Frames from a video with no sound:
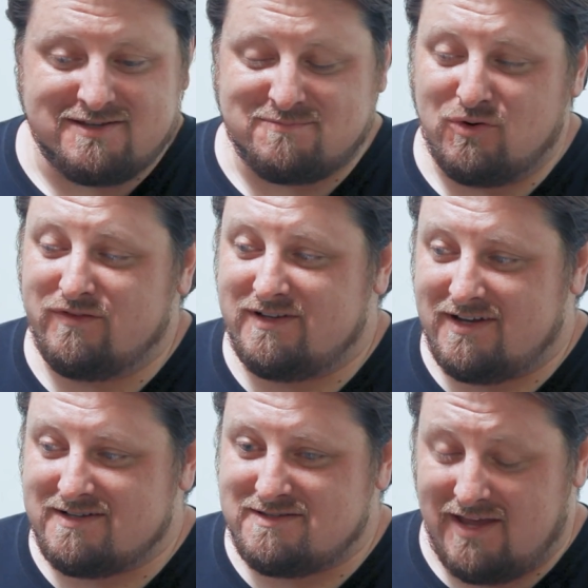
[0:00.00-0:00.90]
this movie
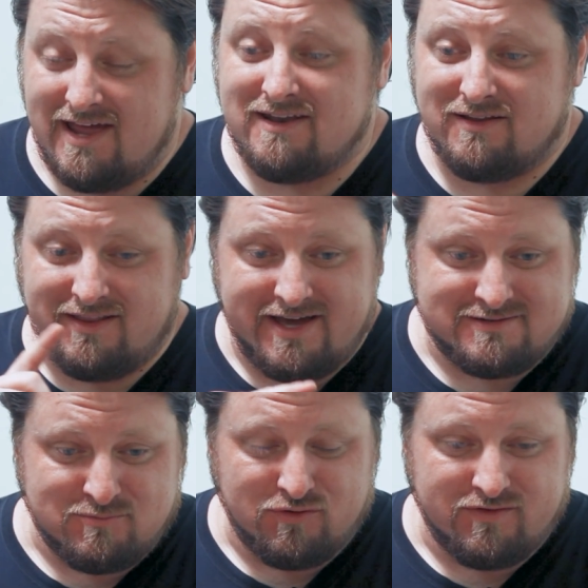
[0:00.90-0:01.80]
does end the
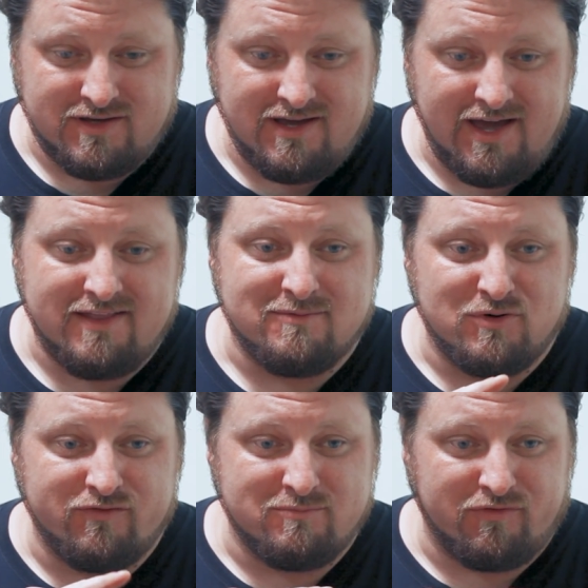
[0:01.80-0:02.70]
last movie and the
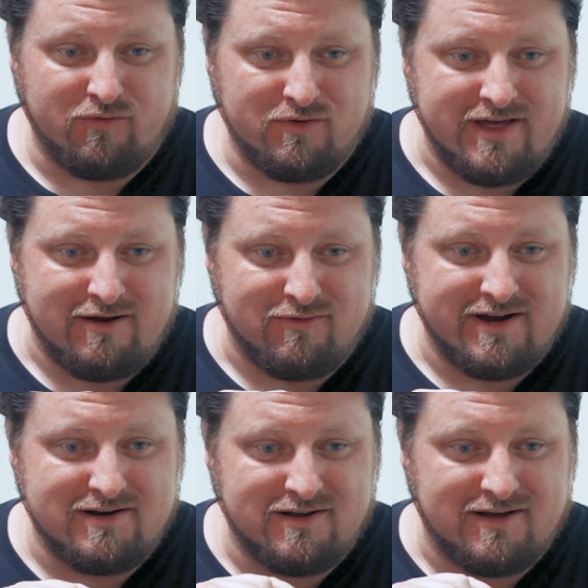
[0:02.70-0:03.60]
movie before that,
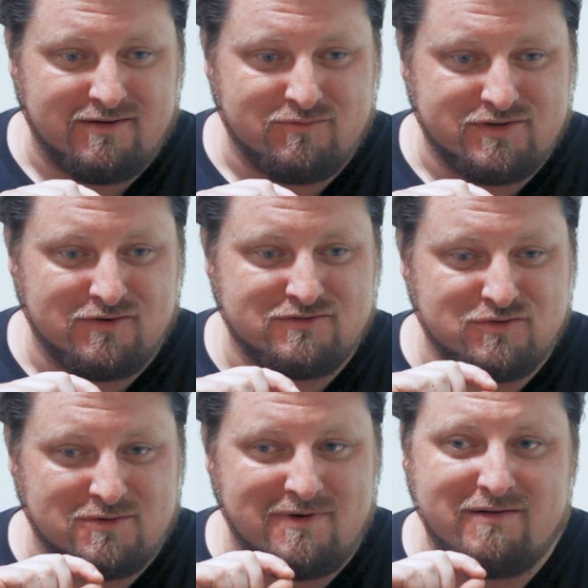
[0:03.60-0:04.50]
right? Return to
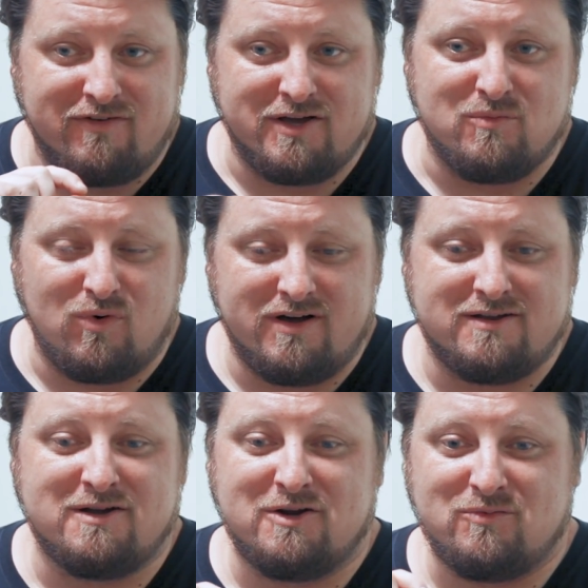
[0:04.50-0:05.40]
Nukem High Volume
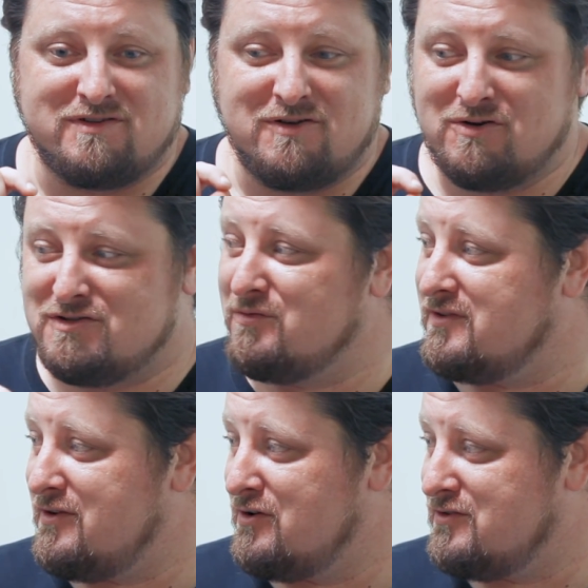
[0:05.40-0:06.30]
1, Return to
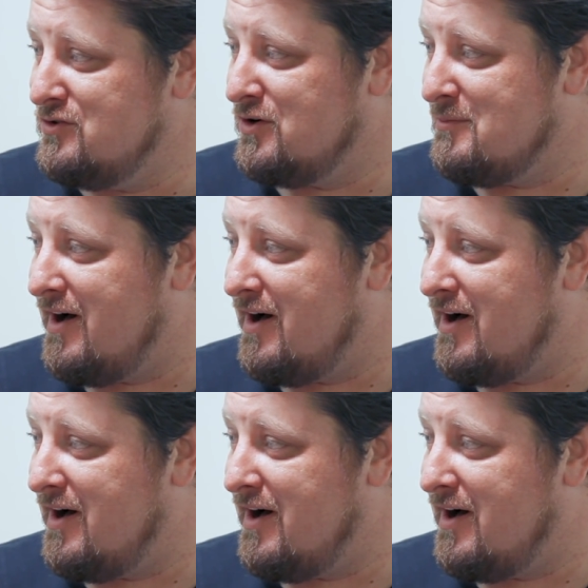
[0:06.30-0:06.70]
Nukem